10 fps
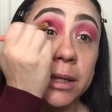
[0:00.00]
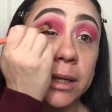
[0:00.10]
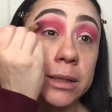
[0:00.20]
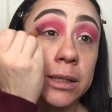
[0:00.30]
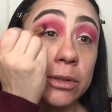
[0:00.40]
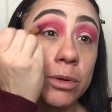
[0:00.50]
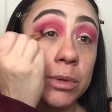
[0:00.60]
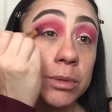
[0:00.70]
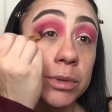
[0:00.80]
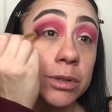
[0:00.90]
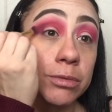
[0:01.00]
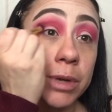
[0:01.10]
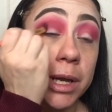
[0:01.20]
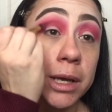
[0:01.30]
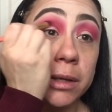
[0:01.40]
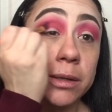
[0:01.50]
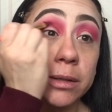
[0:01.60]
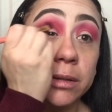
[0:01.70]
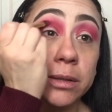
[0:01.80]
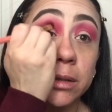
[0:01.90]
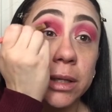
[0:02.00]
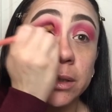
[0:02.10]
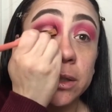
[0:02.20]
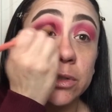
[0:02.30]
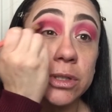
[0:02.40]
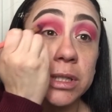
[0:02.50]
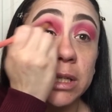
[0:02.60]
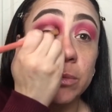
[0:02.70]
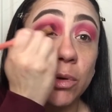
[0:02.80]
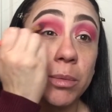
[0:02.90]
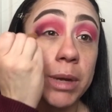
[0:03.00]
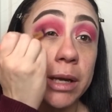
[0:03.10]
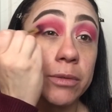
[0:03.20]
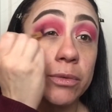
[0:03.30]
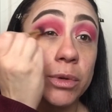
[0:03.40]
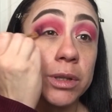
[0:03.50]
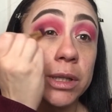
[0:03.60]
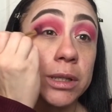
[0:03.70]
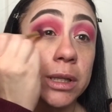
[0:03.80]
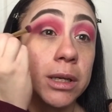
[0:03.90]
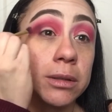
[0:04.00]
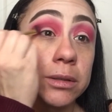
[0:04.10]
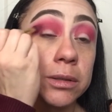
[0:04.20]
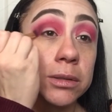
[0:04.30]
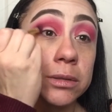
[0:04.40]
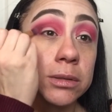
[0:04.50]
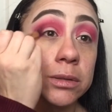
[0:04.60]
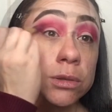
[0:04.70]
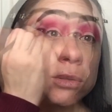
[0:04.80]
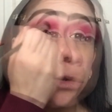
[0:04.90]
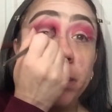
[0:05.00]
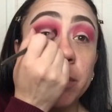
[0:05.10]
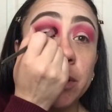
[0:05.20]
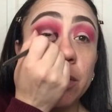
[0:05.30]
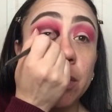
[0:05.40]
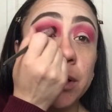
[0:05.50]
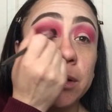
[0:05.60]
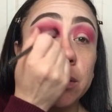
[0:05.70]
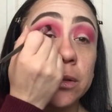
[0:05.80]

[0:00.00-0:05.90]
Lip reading: and then go in with the red, and then just keep going back and forth like that. I've not been on